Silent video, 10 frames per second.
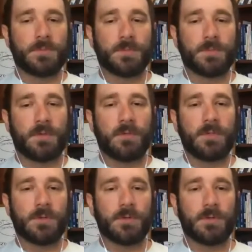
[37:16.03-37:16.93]
some survey
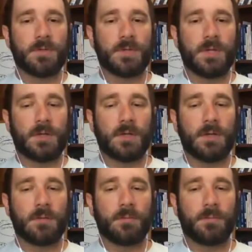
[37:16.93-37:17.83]
research that
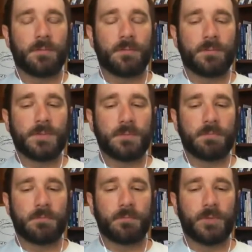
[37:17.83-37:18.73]
uh,
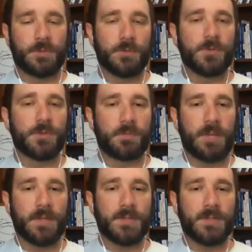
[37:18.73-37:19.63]
some researchers at
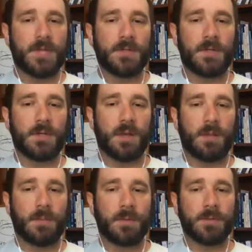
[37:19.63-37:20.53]
Penn State did a
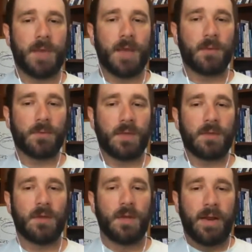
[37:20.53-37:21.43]
couple years back, where
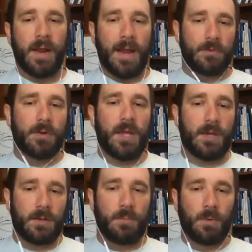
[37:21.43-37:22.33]
they
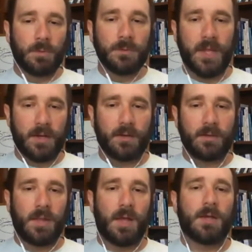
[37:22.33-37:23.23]
aggregated pool
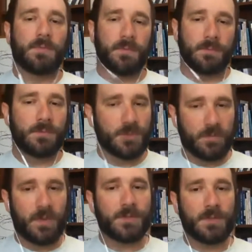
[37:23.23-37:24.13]
data, a lot of different
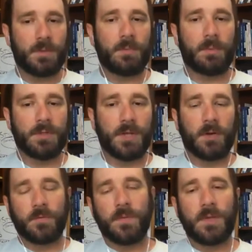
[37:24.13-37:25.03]
surveys that people had done
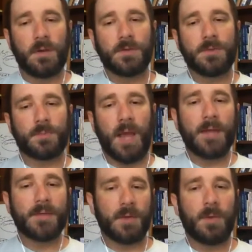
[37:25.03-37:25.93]
over the years
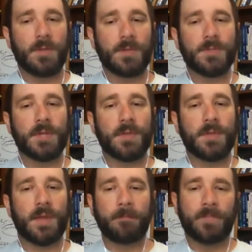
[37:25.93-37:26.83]
asking questions like
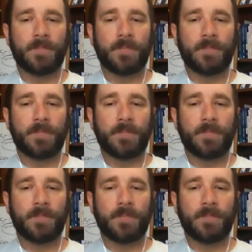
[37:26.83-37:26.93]
that.